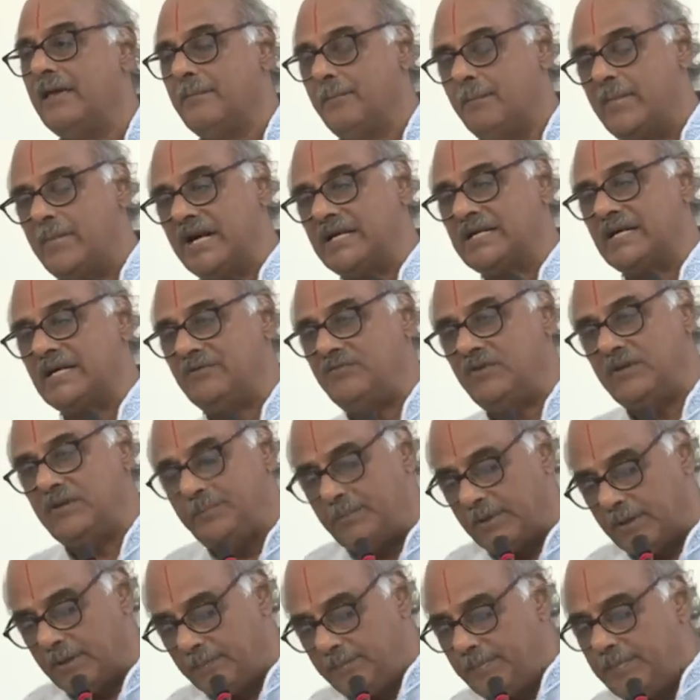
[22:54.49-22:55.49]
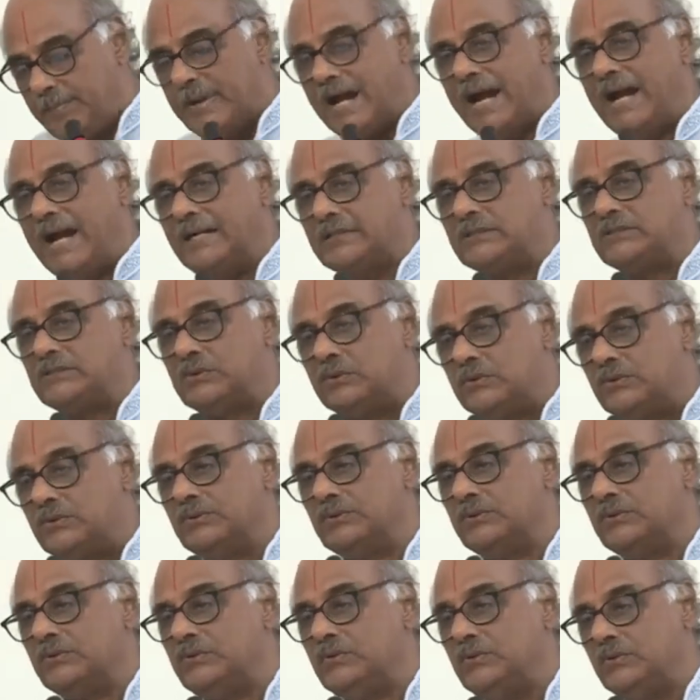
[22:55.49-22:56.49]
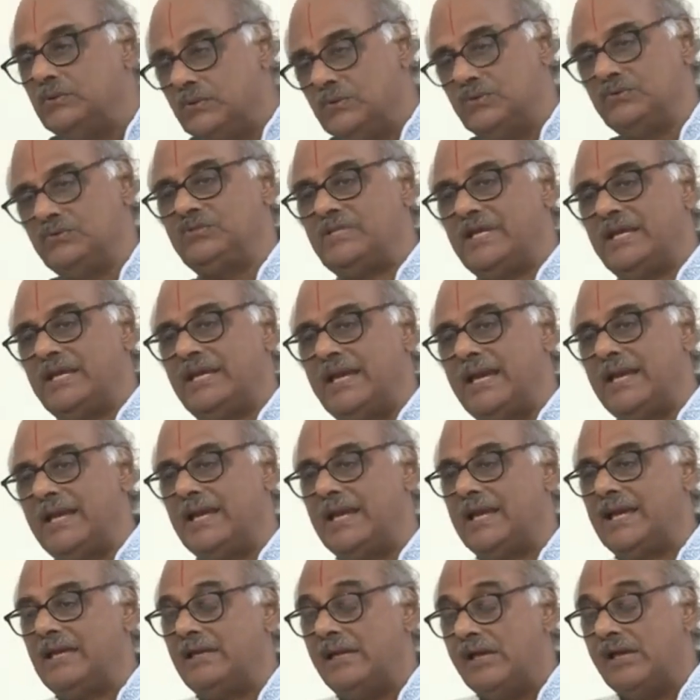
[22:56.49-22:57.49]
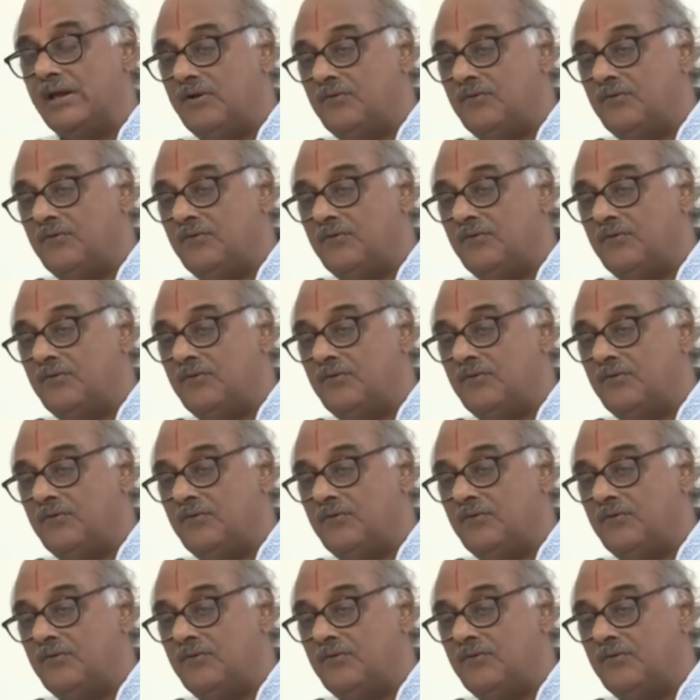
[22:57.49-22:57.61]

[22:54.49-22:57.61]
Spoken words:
Better be prepared to use the AI